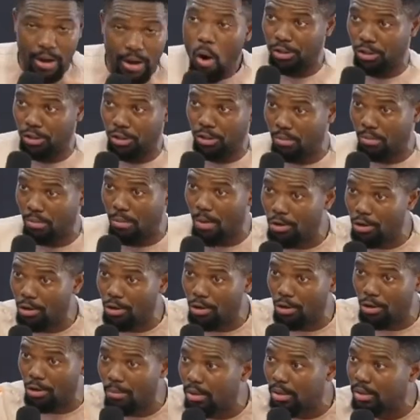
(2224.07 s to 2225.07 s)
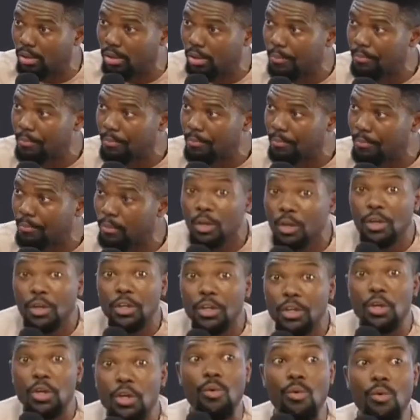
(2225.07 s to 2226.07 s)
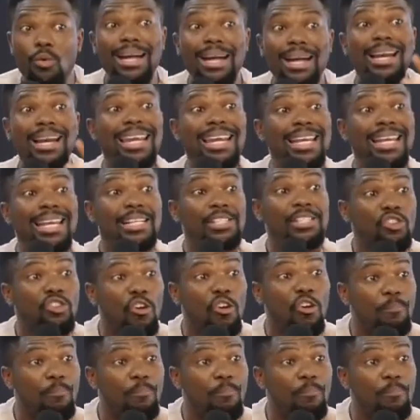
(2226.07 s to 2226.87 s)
or a prayer book or a diary or a small notebook.